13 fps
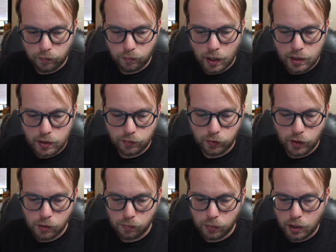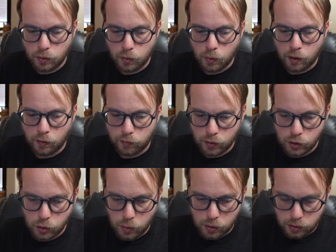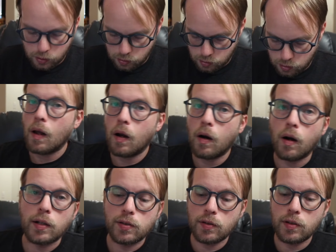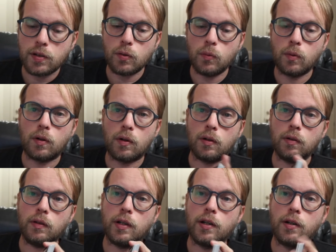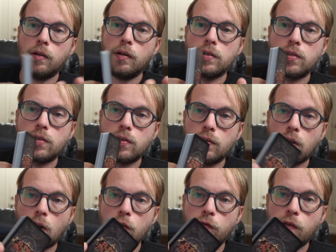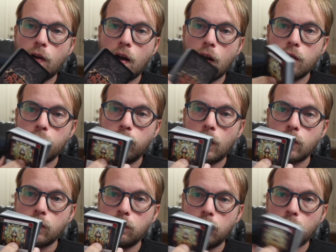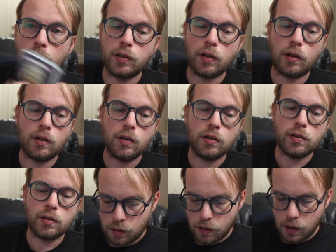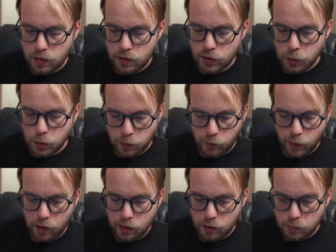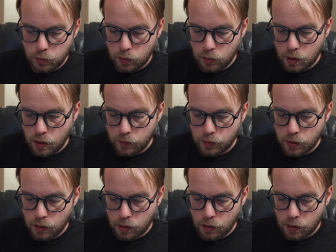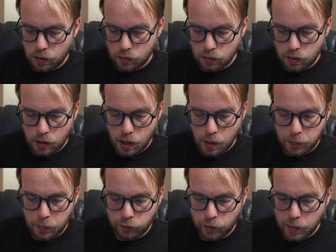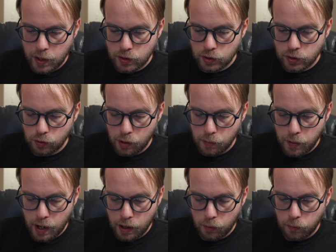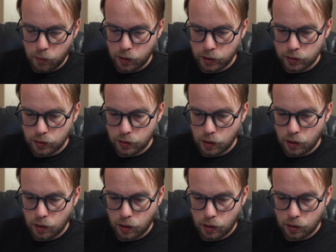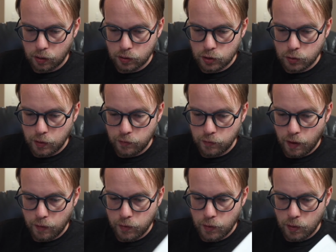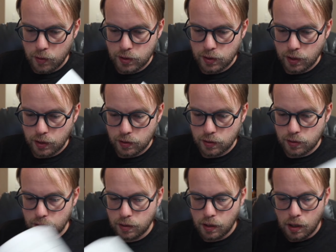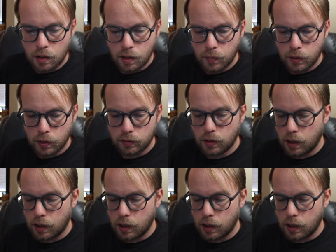nice Flesh and Blood order for Jordan. Alright, so this order here is 35 Flesh and Blood cards. None super valuable. I've got a couple from History. Pack 1 are 25-30 cents. But,